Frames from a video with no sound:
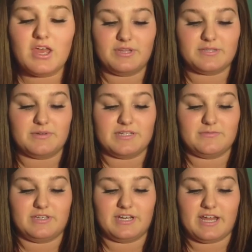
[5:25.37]
This one is
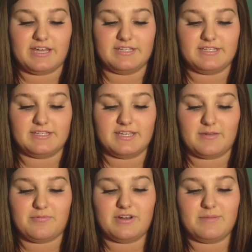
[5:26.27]
really nice. It's like
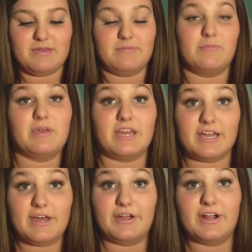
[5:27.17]
a pretty baby pink
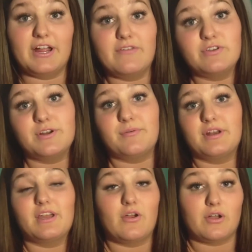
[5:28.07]
color if you don't want
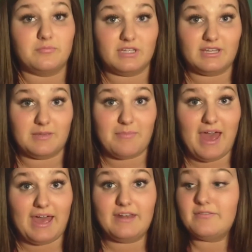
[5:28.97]
to go completely
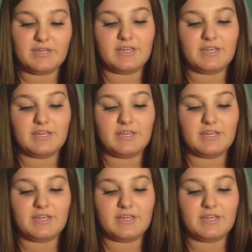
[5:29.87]
matte.